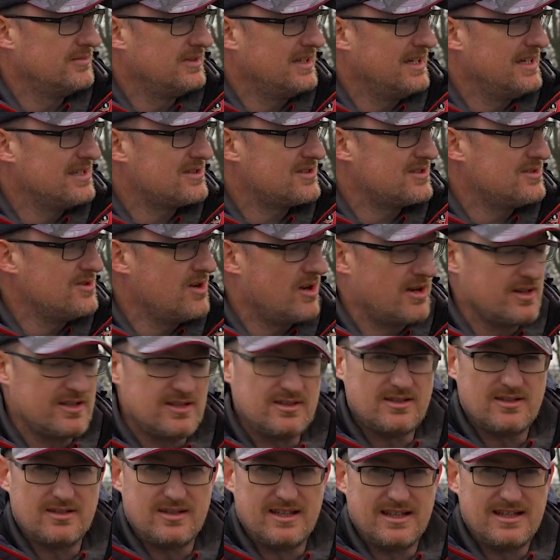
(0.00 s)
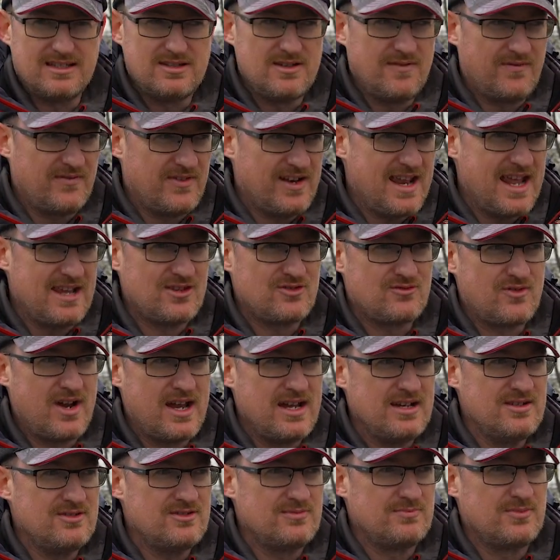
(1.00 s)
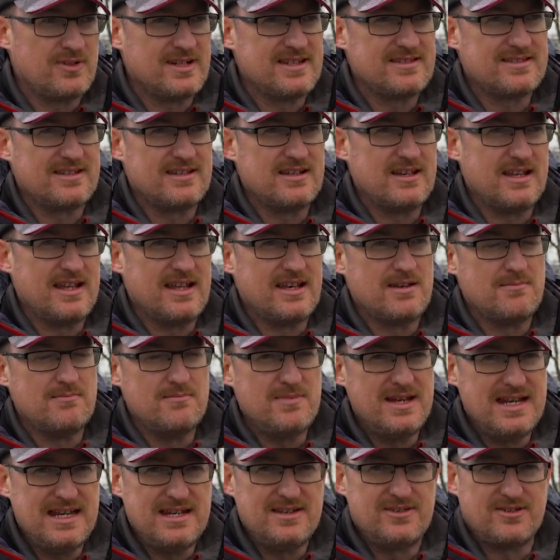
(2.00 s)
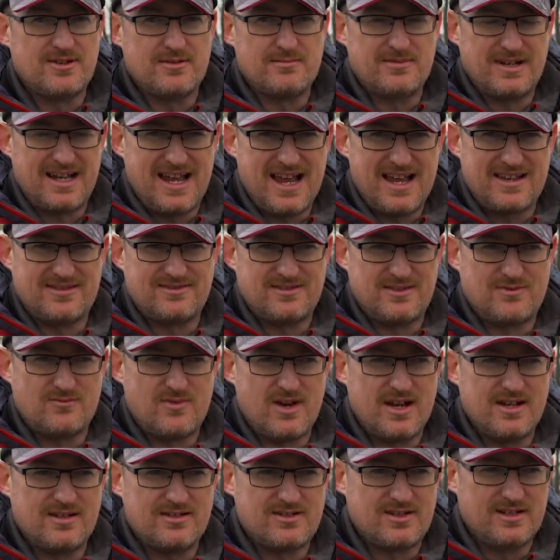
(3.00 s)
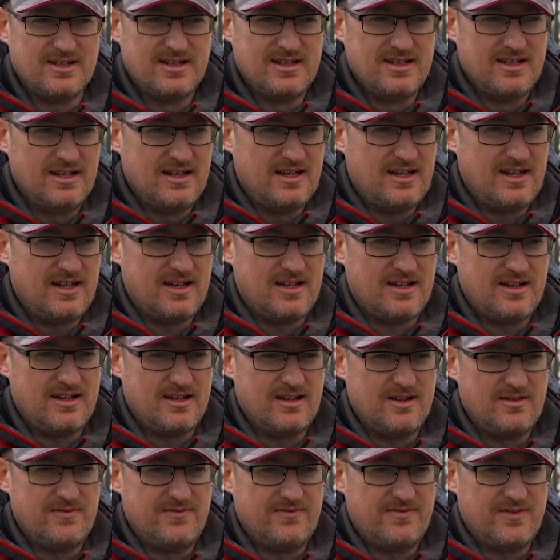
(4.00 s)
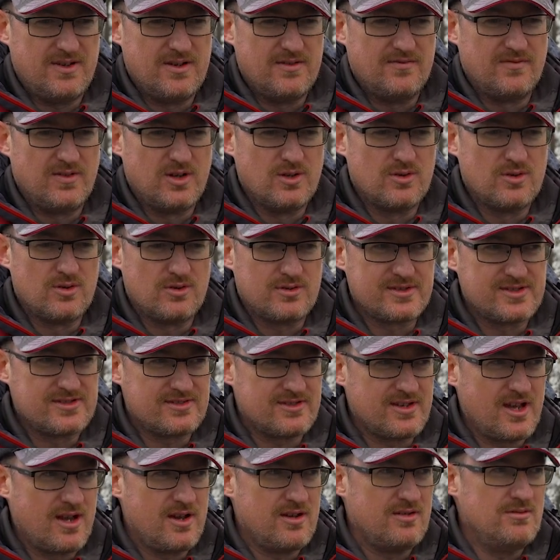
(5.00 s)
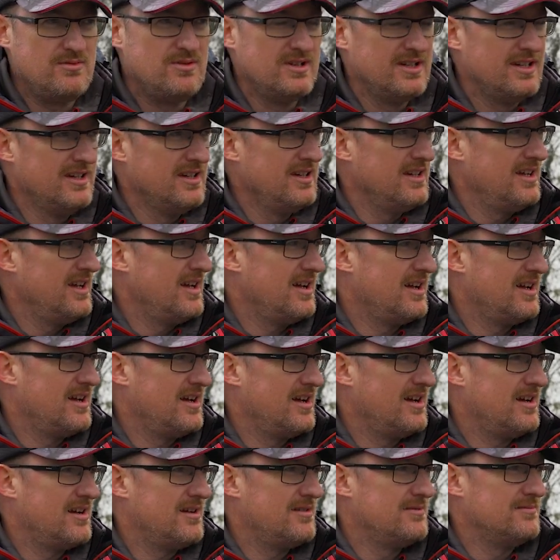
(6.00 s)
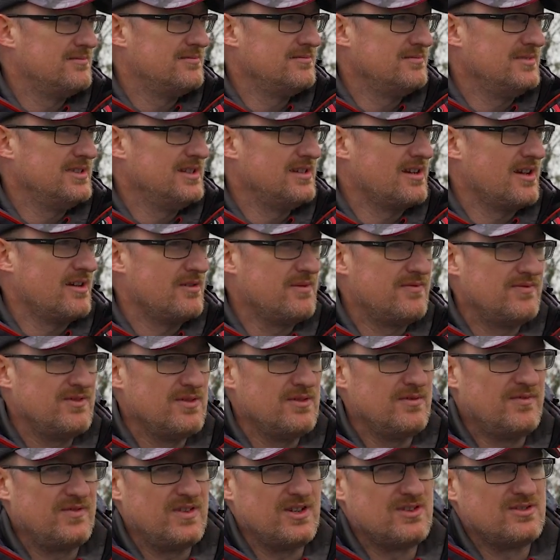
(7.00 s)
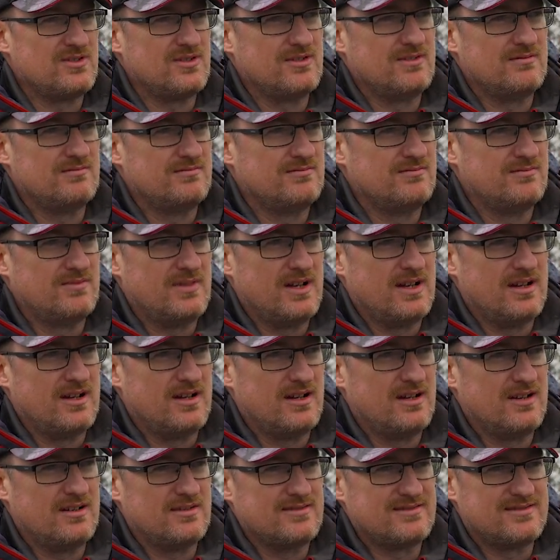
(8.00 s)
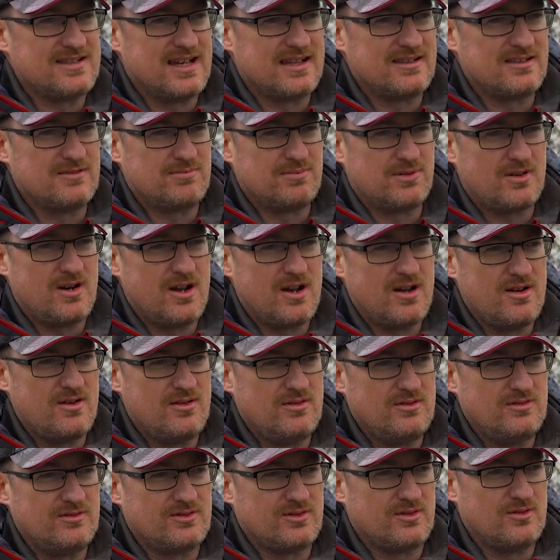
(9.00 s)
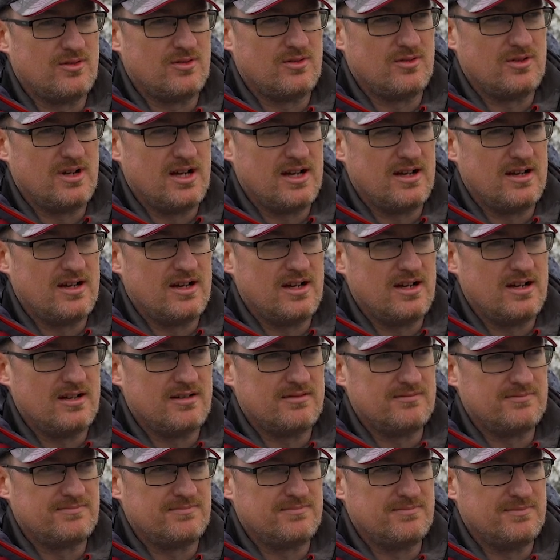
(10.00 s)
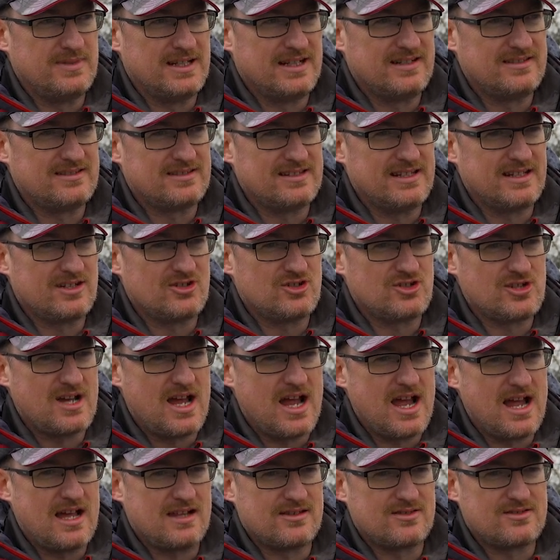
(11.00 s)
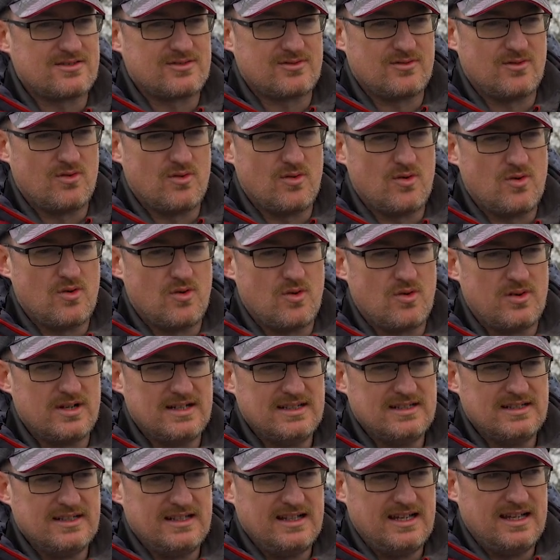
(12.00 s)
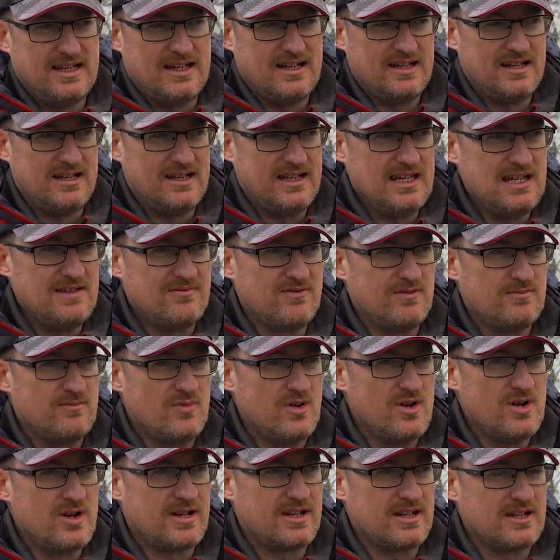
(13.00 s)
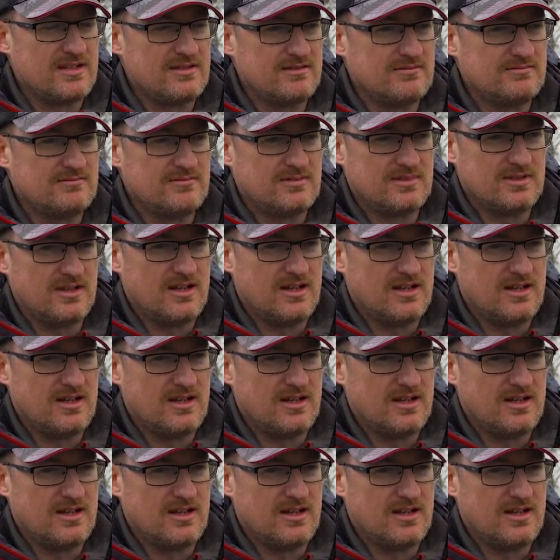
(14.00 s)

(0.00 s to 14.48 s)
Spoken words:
it's not in your finesse range, but it's in a medium casting range of lures. So you know, if you're fishing Zander Pros or big slick shads, or even working